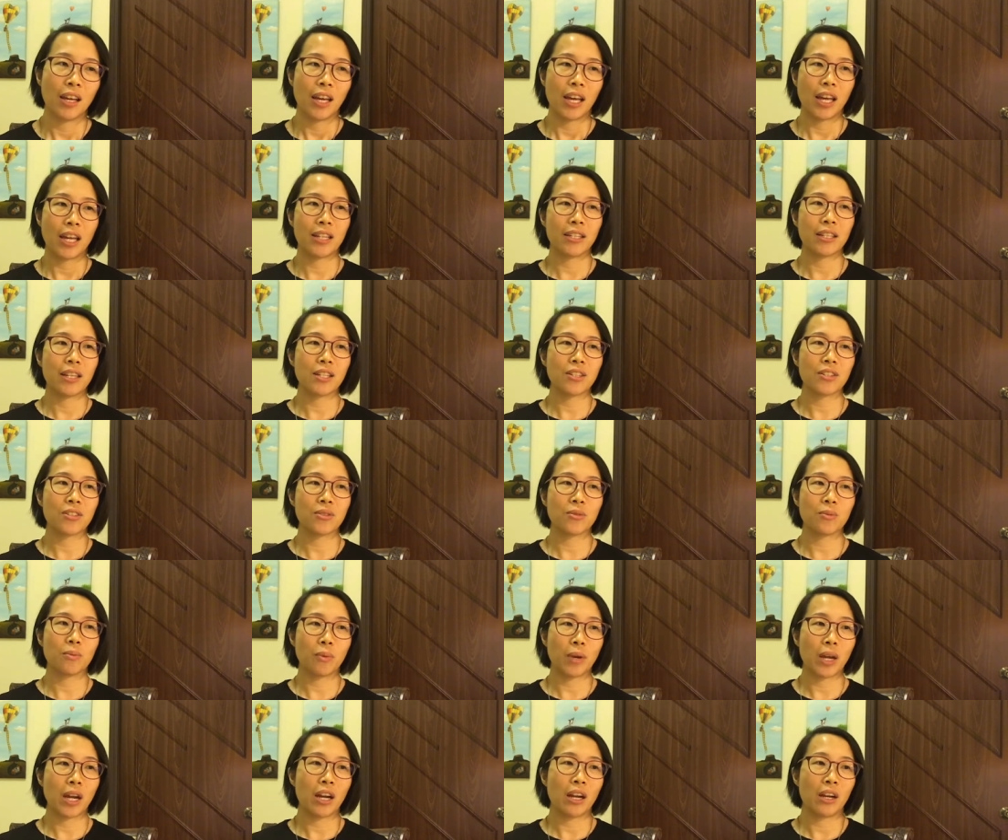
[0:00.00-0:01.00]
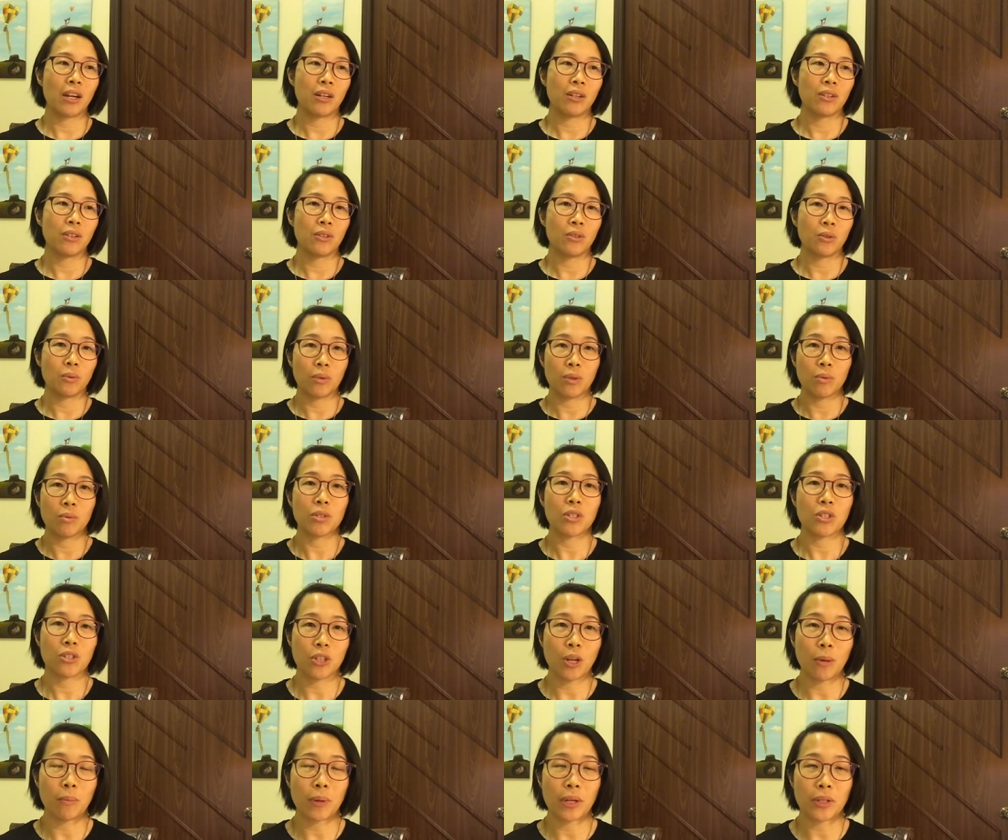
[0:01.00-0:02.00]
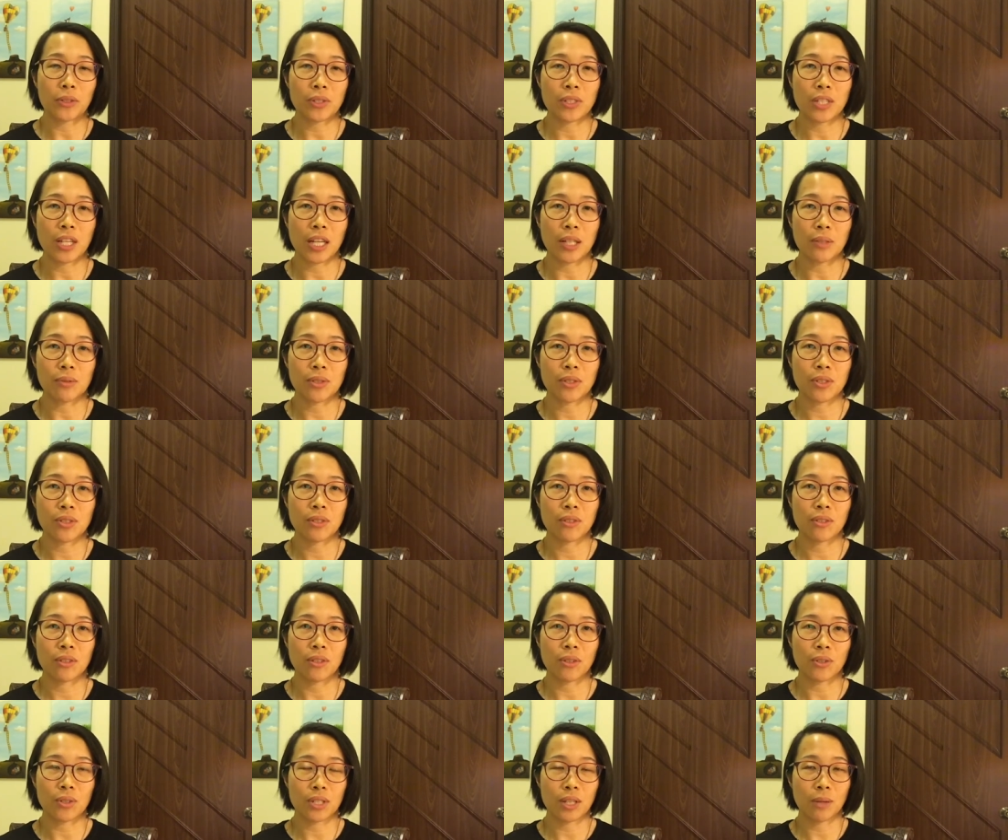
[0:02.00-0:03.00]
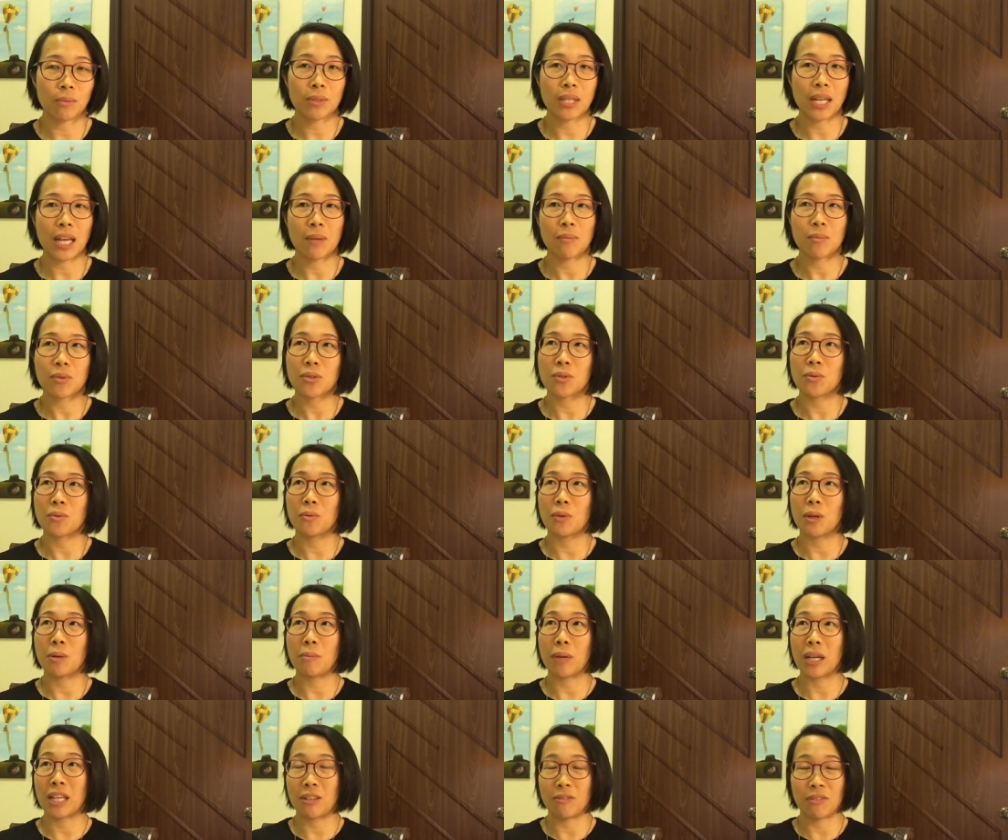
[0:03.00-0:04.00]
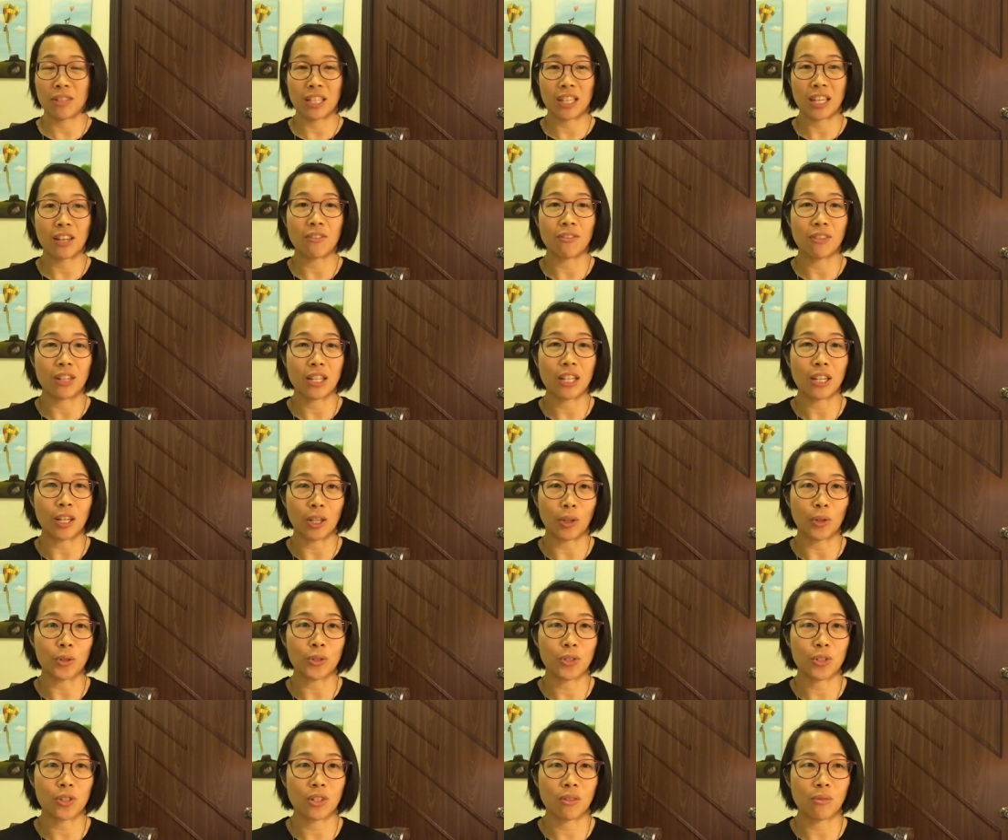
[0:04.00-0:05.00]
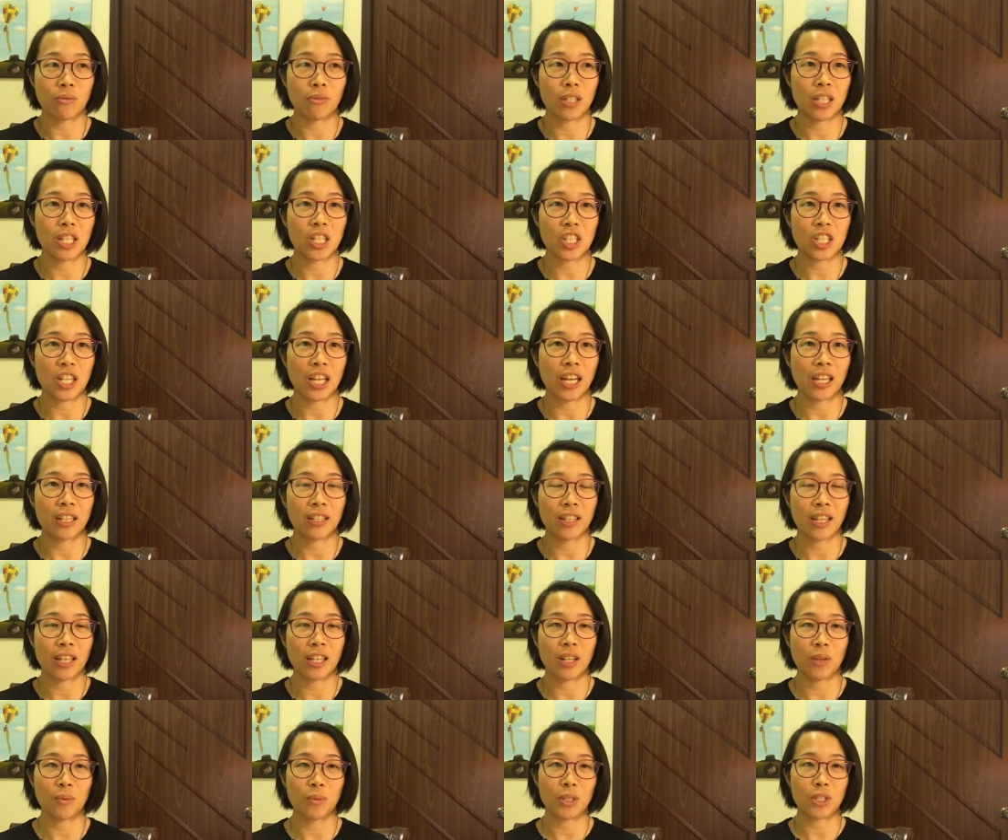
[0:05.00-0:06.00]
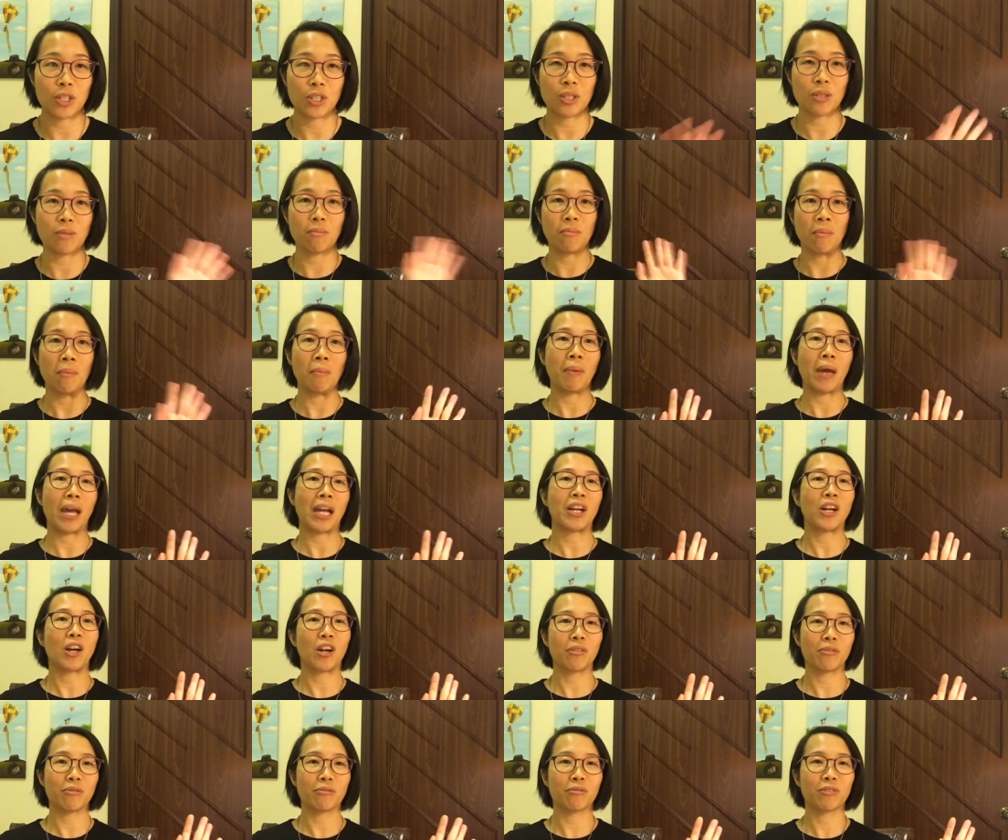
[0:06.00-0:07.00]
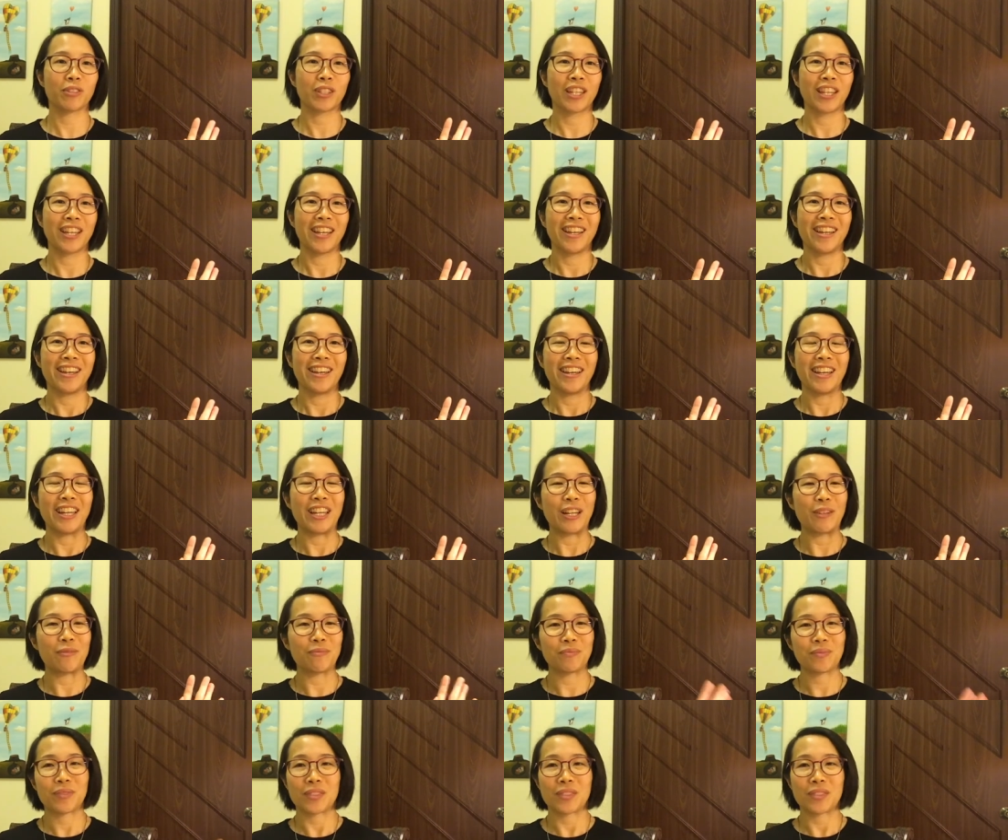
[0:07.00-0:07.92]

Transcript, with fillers: and that's where you know we would stop ourselves you know sometimes we might even get really close to the finish line and then we just back off yeah.